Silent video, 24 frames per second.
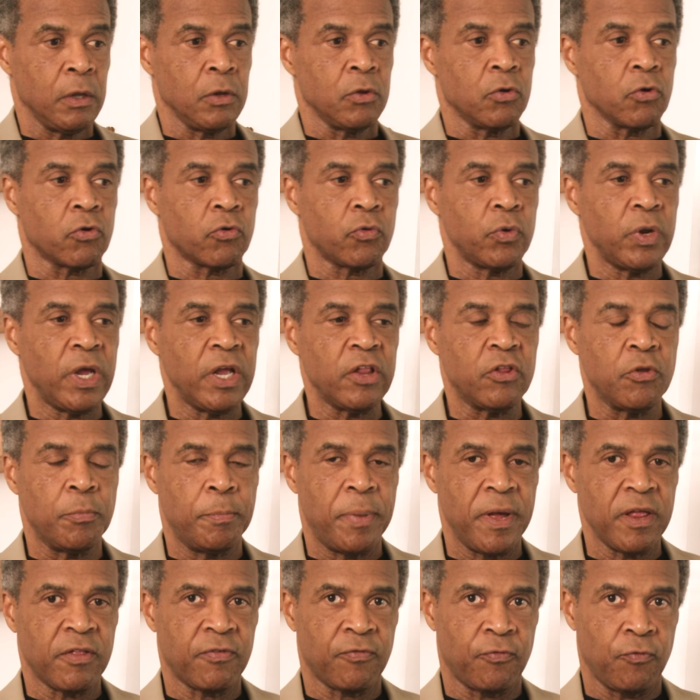to create the
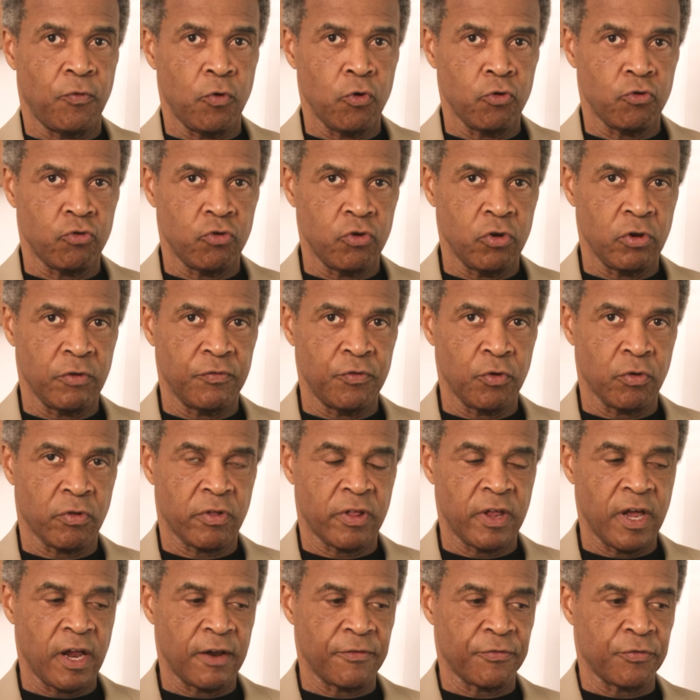best version of
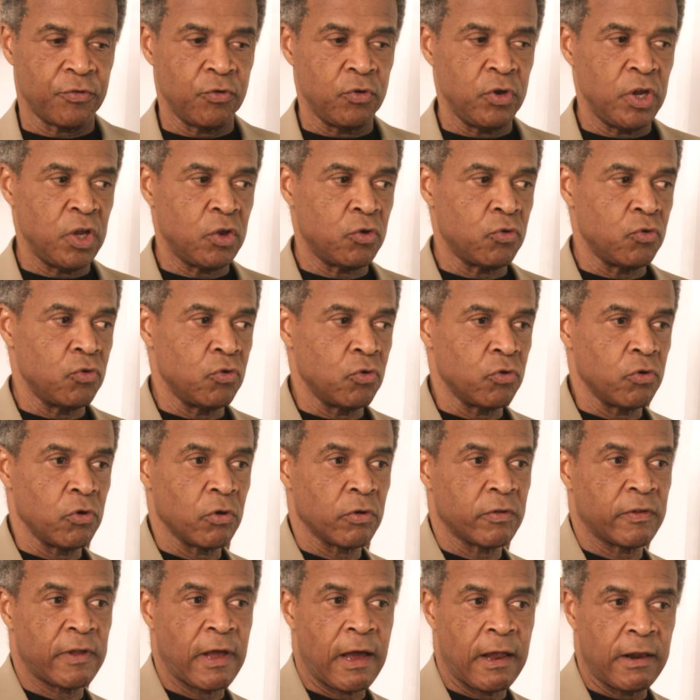yourself, you need to know your
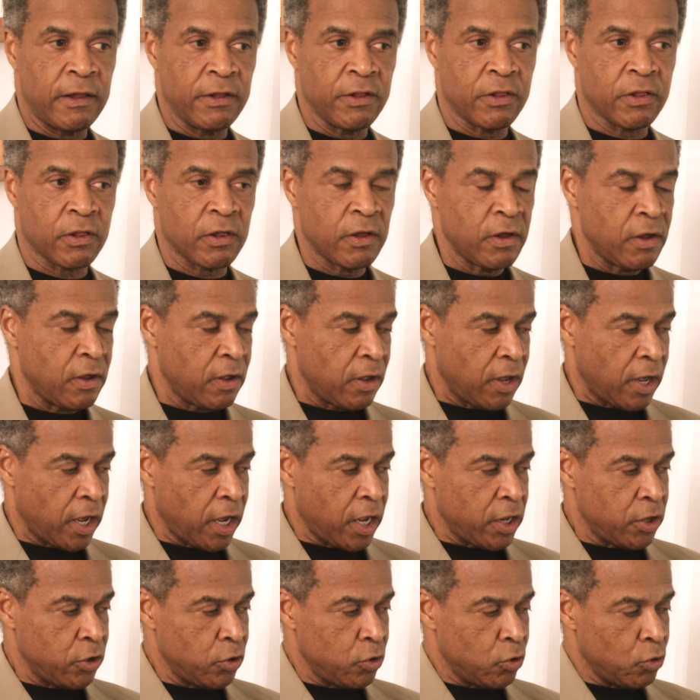talents,
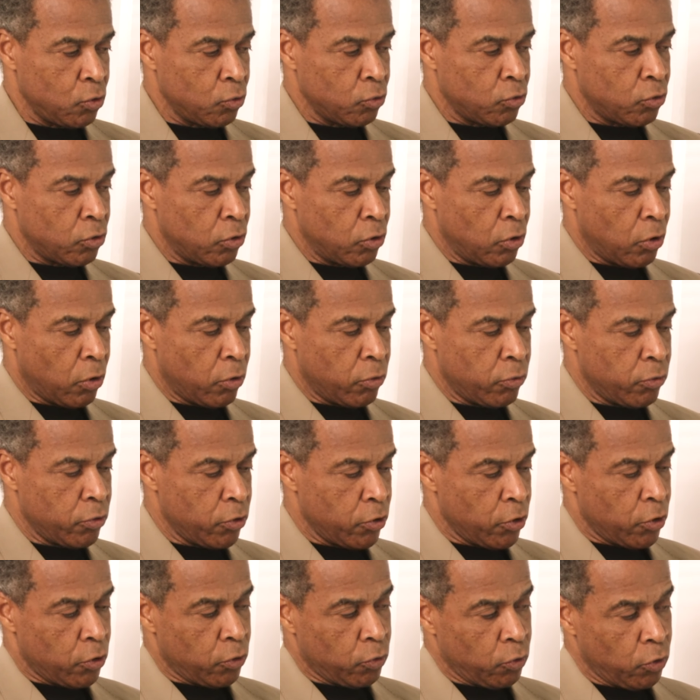and you need to know
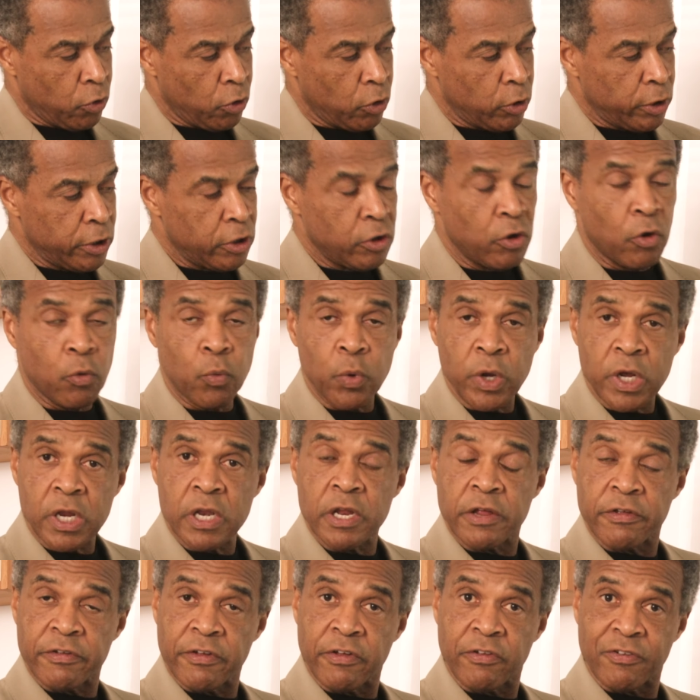really your
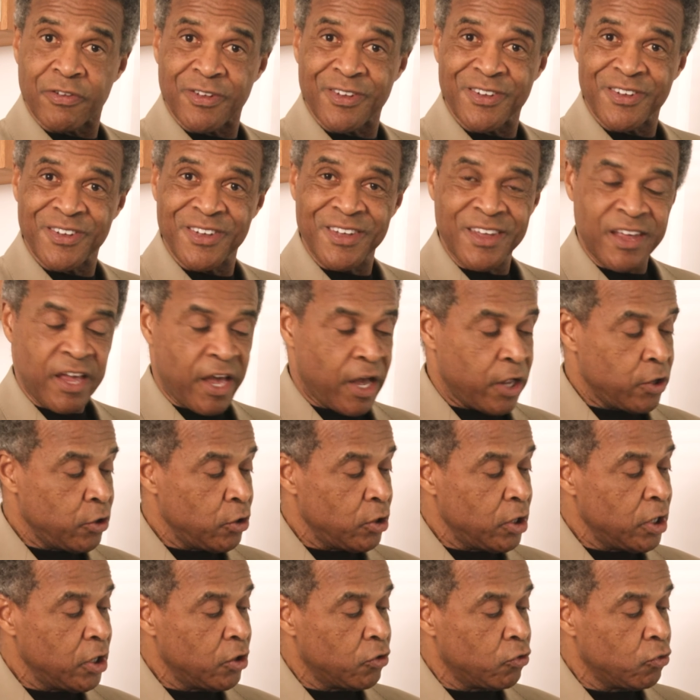weaknesses. And you
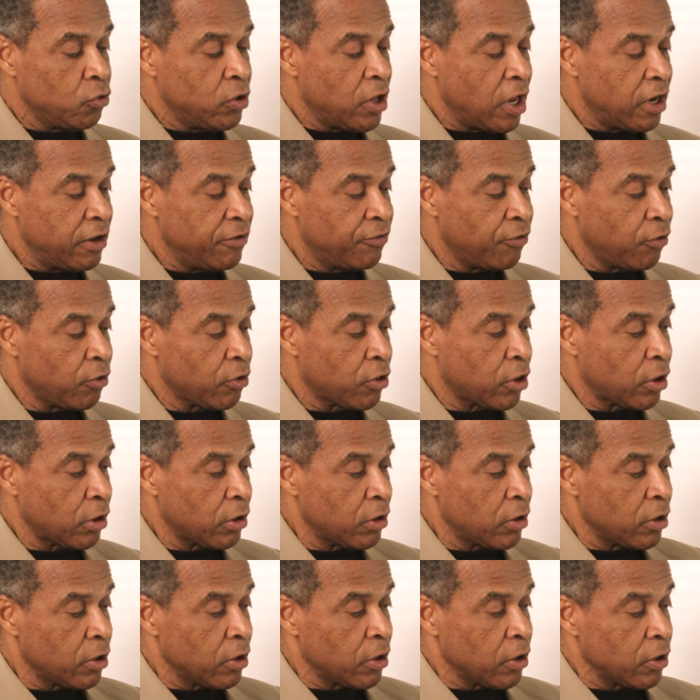need to
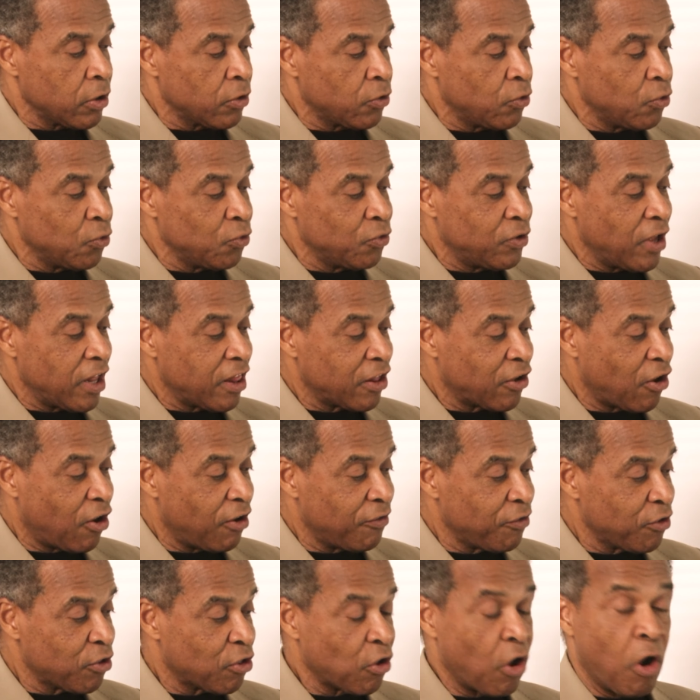to
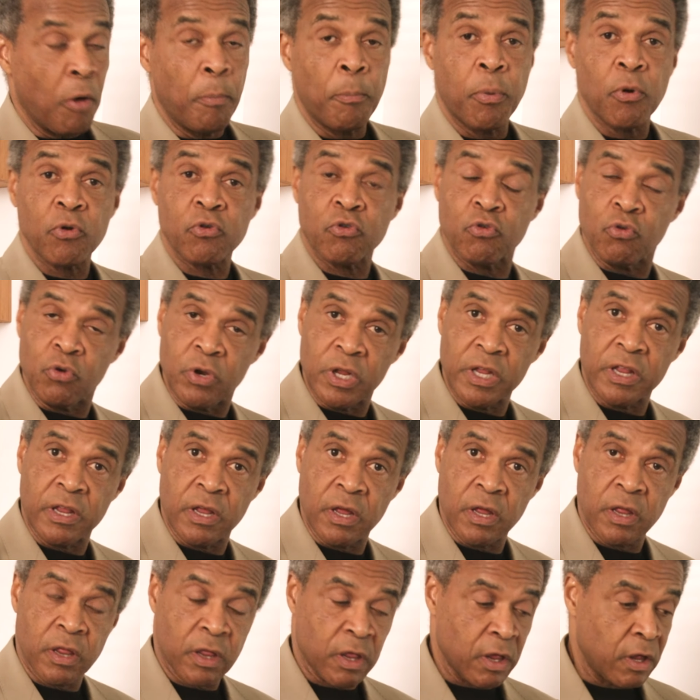discover the
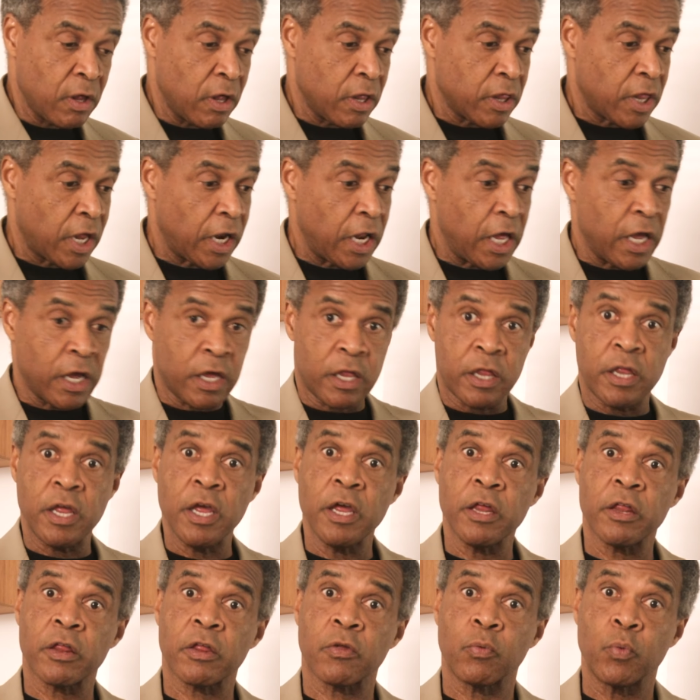opportunities that
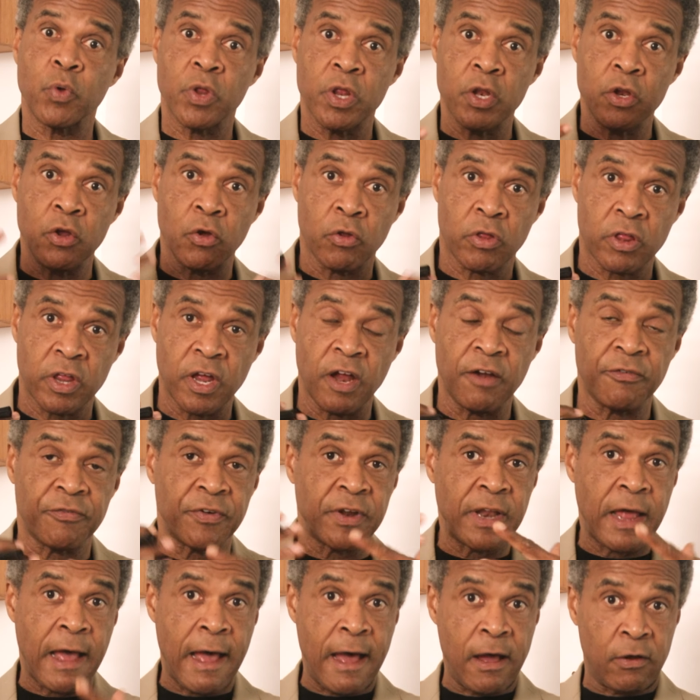exist within yourself
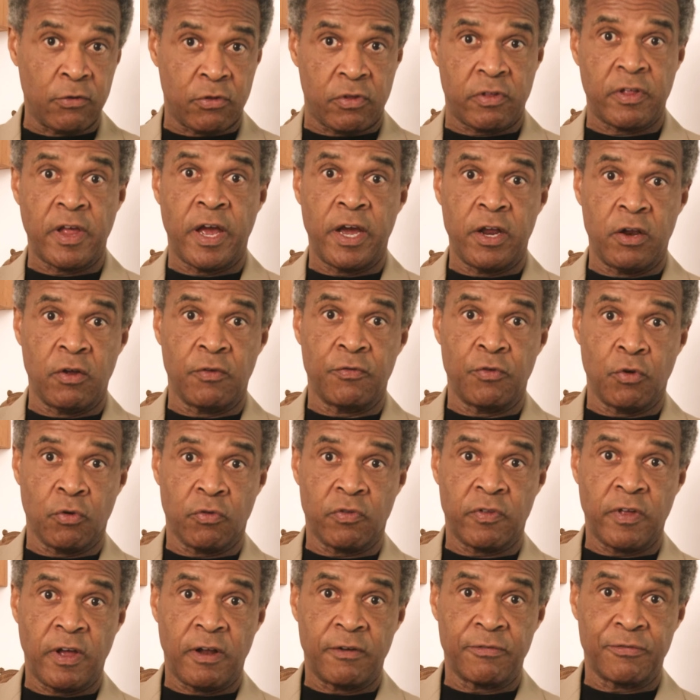and outside of
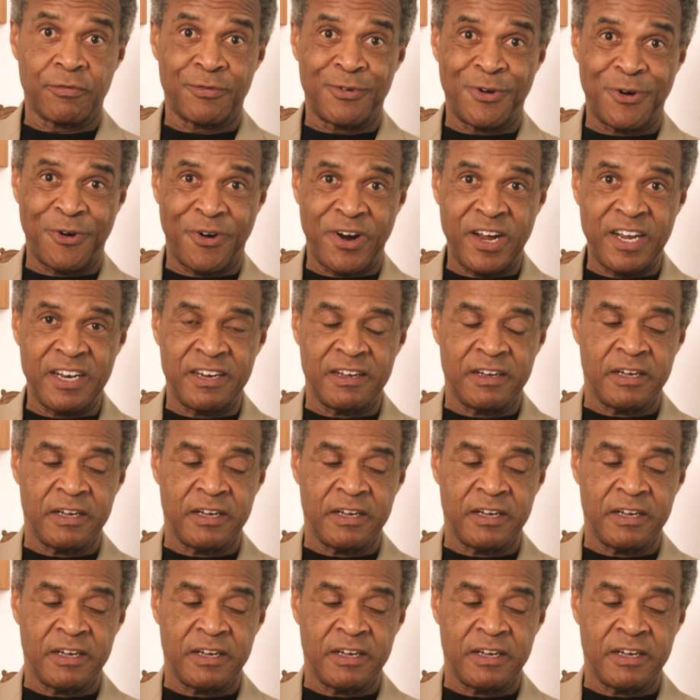yourself, all right?